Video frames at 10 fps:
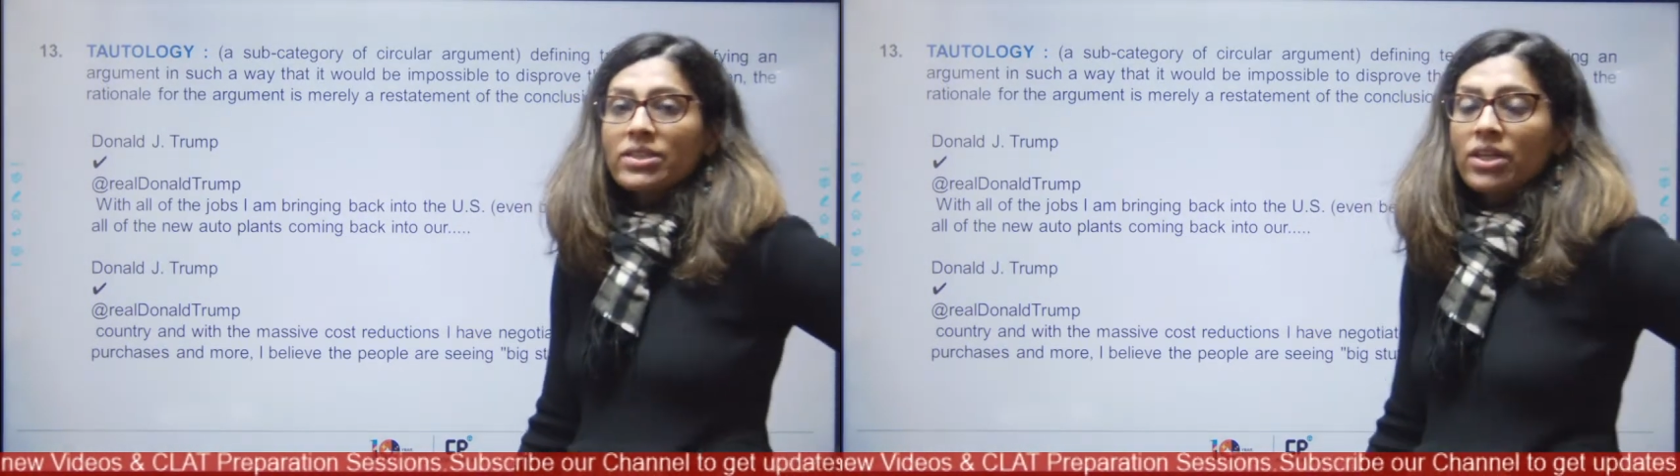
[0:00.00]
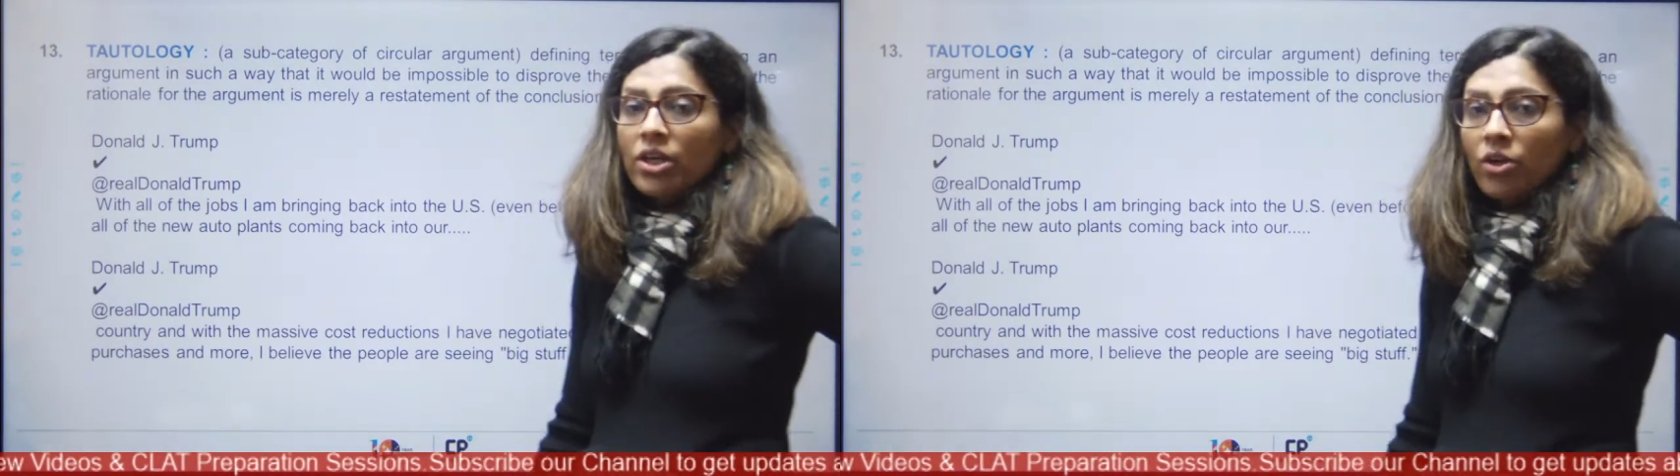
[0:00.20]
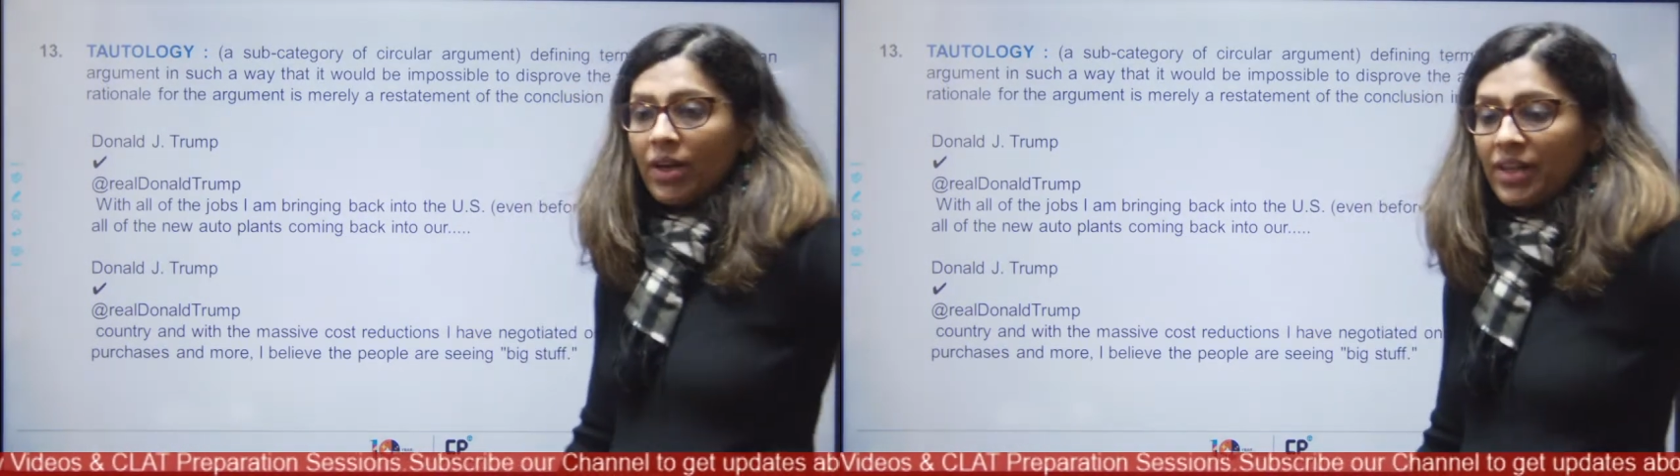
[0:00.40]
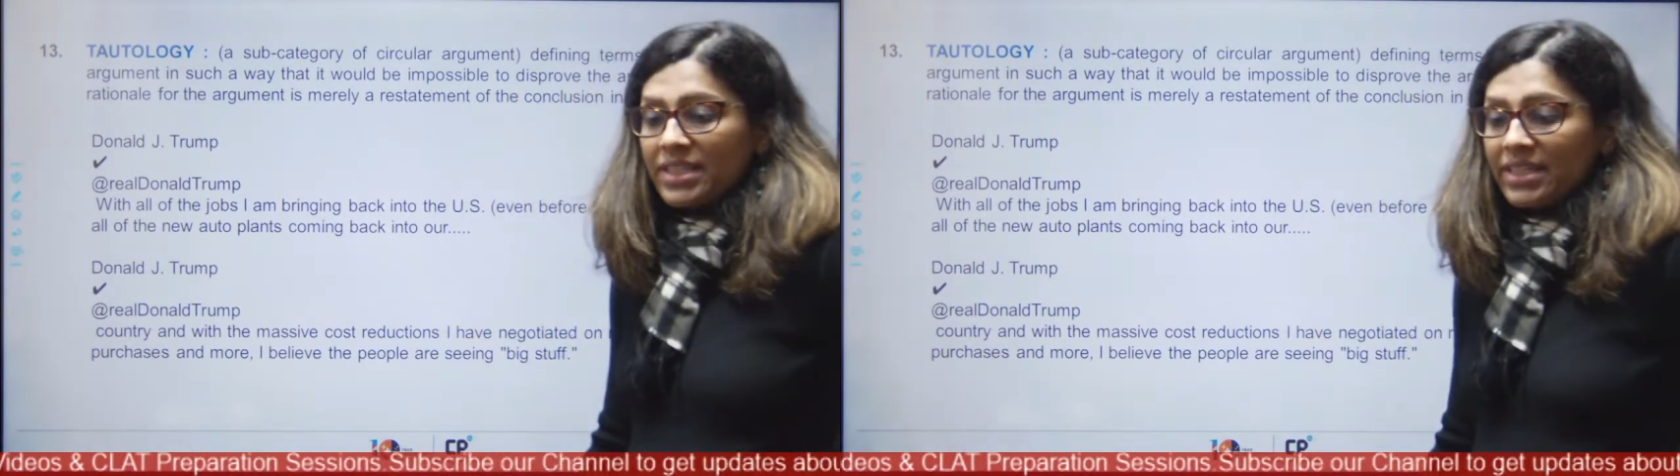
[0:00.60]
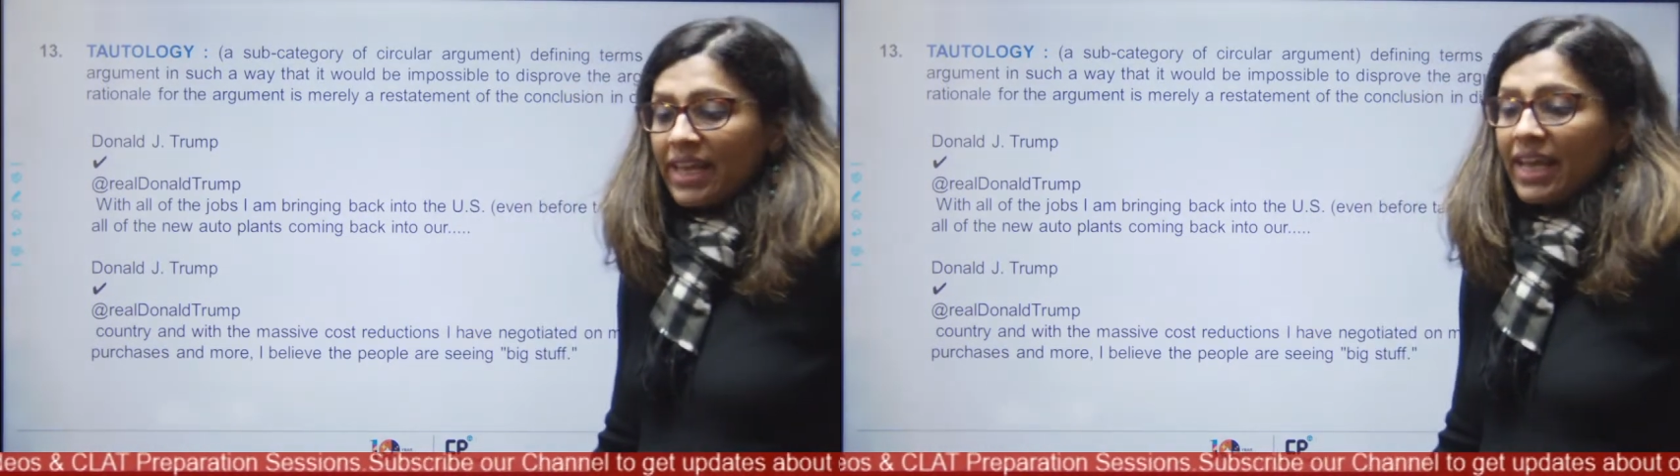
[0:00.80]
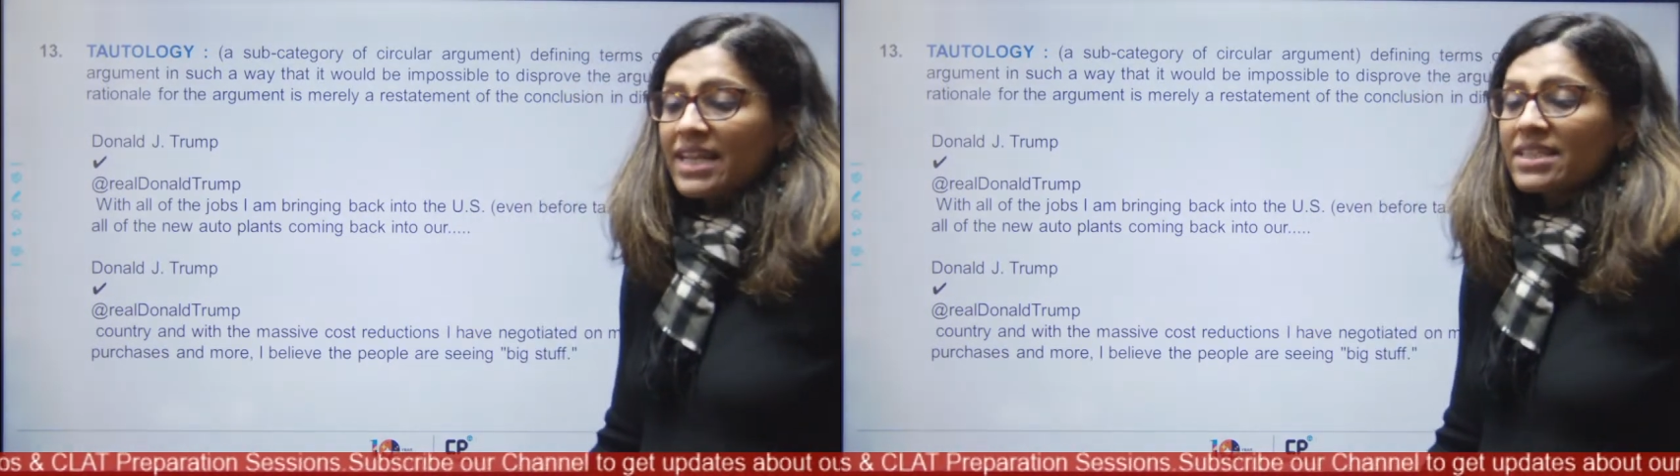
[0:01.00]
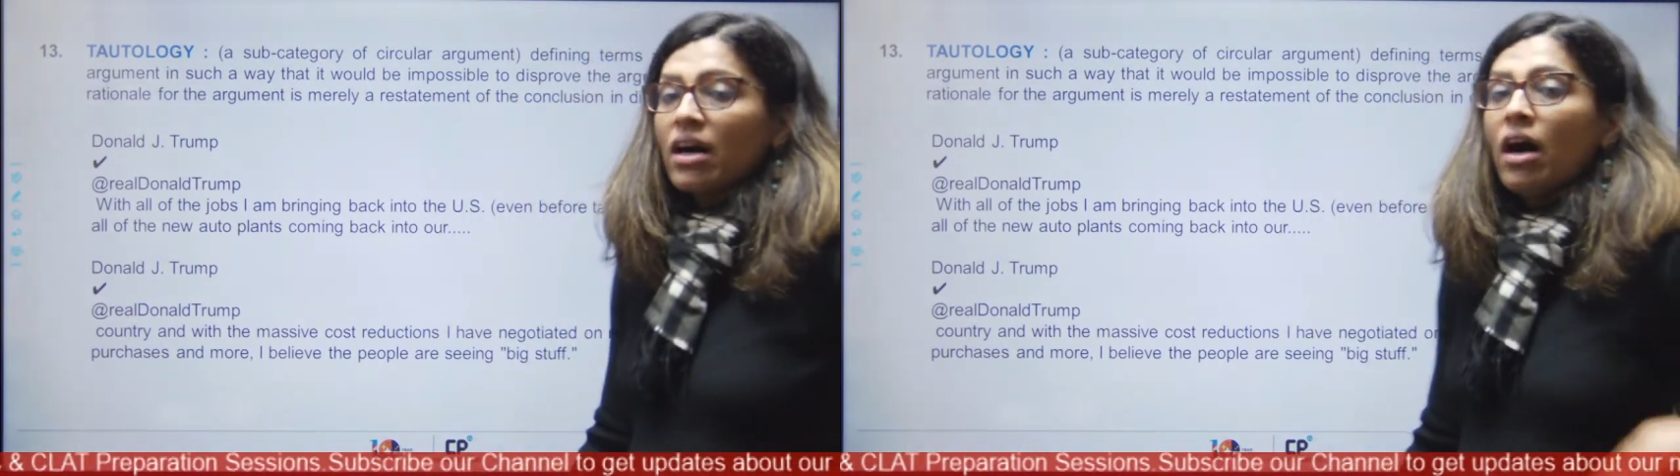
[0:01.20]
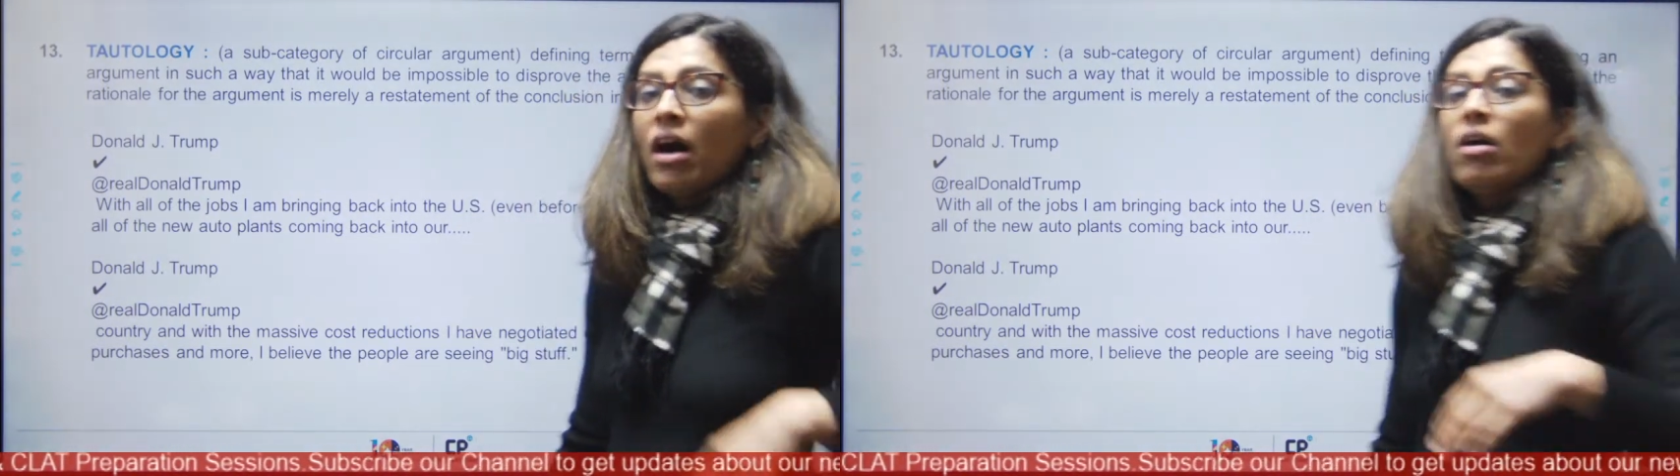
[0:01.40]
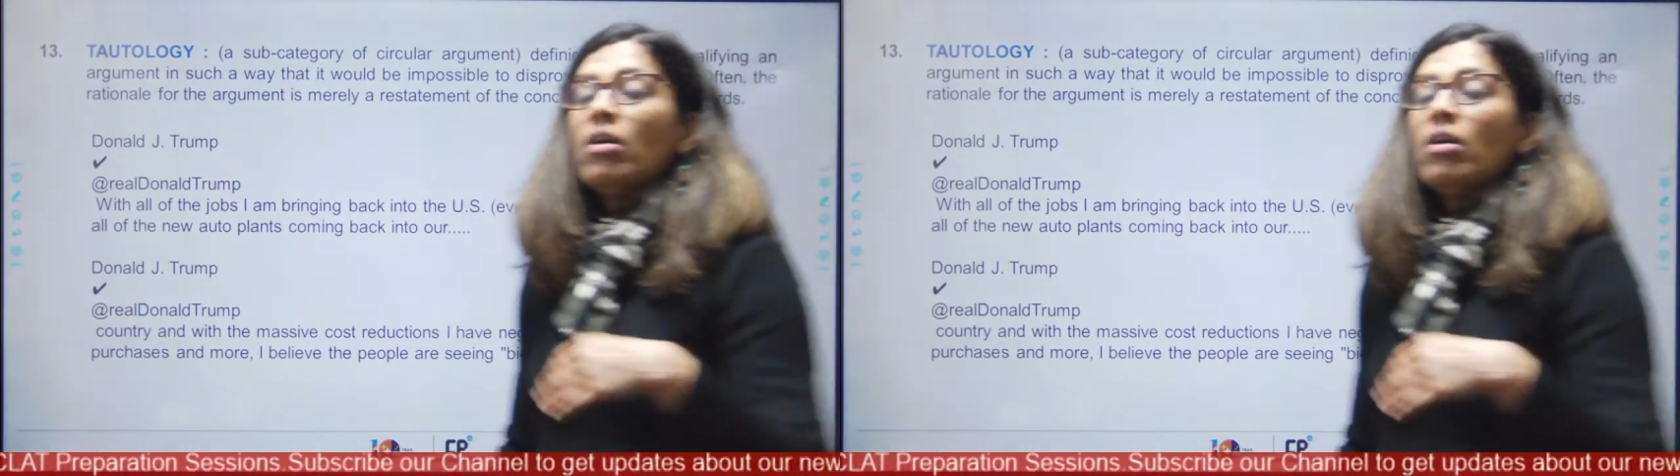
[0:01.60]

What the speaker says: circular reasoning is a